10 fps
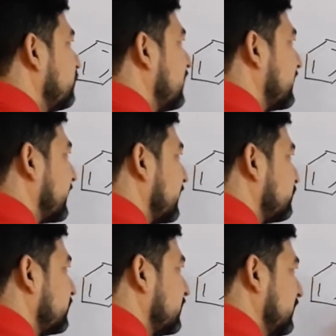will attach
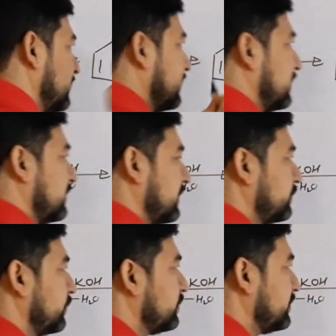with the
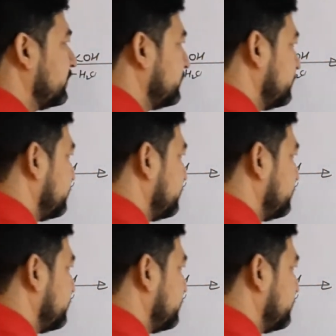nitrogen.